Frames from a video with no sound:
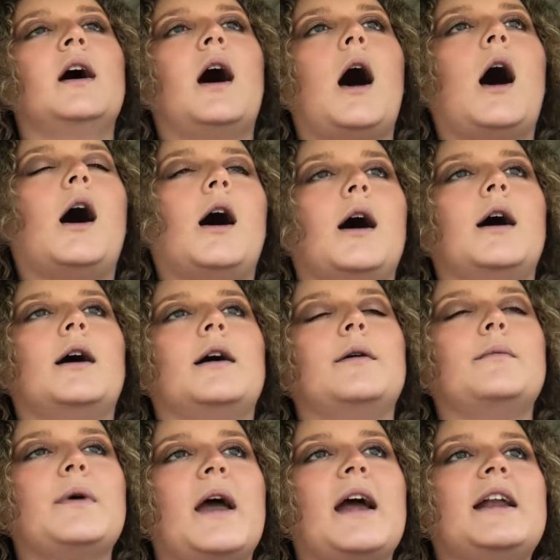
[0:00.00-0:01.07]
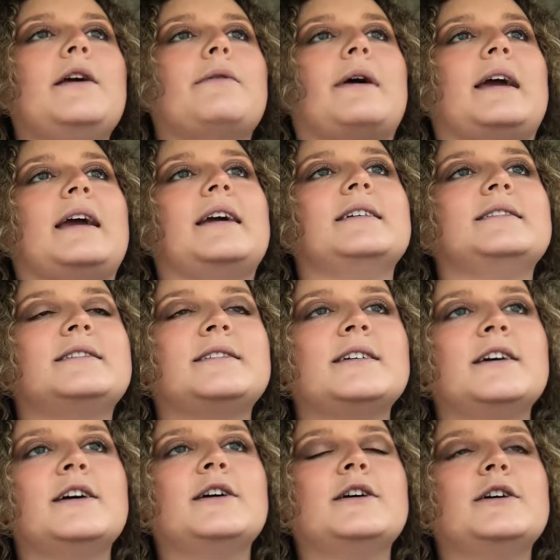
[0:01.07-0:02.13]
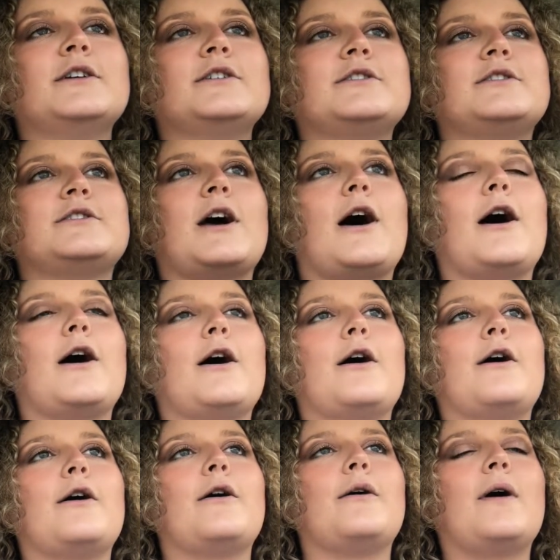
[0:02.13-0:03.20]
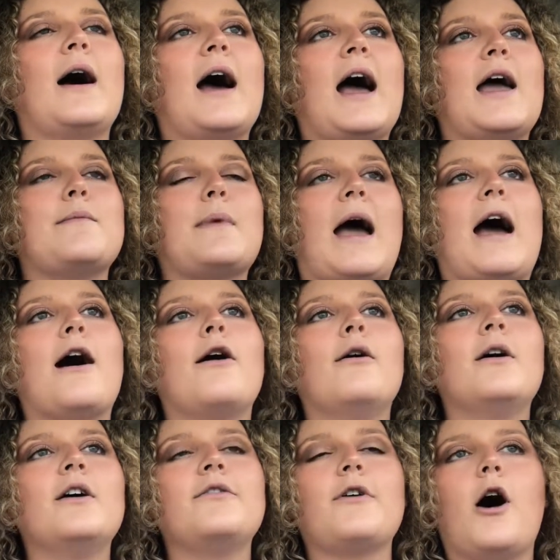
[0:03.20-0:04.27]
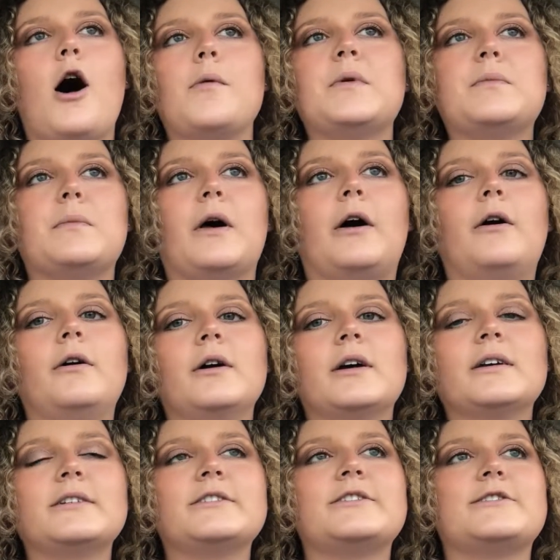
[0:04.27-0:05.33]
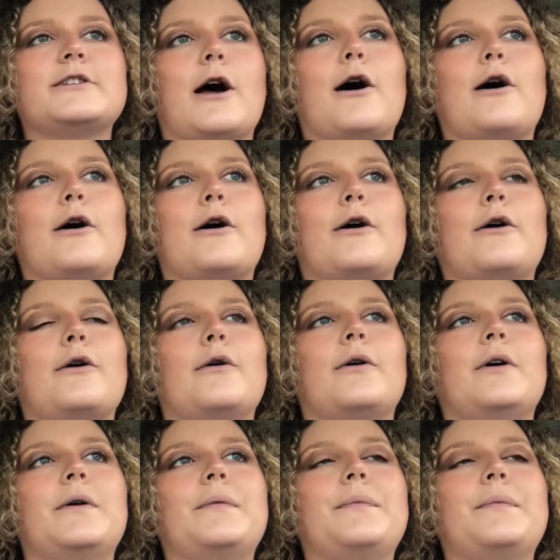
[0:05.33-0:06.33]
Um, anyways, so I'm out of almond milk, so